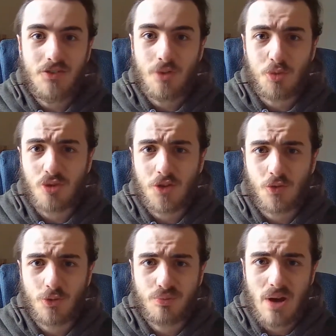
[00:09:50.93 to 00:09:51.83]
from
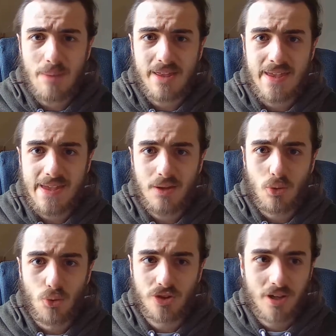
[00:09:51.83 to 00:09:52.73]
Transformers Prime
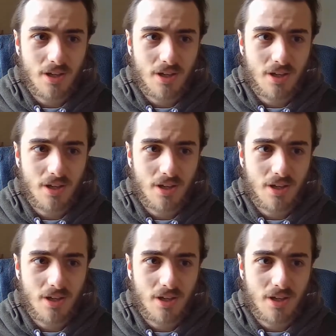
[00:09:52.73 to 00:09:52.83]
killed